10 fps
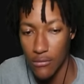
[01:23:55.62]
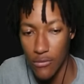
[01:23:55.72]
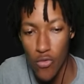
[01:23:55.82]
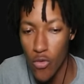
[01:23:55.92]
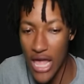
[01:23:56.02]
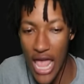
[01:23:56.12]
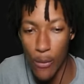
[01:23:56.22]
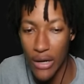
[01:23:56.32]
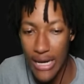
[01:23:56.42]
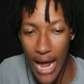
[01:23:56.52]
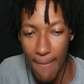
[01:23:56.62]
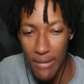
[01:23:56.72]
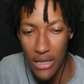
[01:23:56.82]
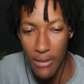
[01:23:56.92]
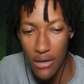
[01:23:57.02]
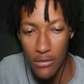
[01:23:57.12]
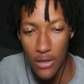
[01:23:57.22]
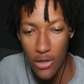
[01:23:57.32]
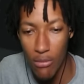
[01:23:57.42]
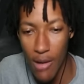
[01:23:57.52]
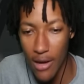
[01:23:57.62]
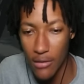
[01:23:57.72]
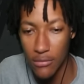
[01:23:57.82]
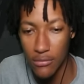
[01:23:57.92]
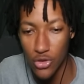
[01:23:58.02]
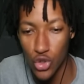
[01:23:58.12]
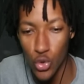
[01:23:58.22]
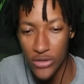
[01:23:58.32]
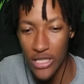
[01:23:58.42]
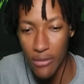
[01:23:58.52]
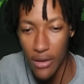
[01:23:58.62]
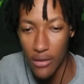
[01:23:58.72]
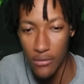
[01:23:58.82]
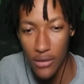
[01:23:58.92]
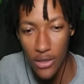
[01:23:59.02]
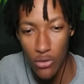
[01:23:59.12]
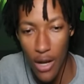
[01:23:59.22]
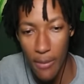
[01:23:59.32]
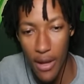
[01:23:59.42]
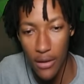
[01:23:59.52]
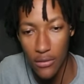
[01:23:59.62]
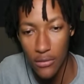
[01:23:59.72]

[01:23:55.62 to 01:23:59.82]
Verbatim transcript: You get hit with a nine millimeter. It don't matter. Two centimeter. It do not matter.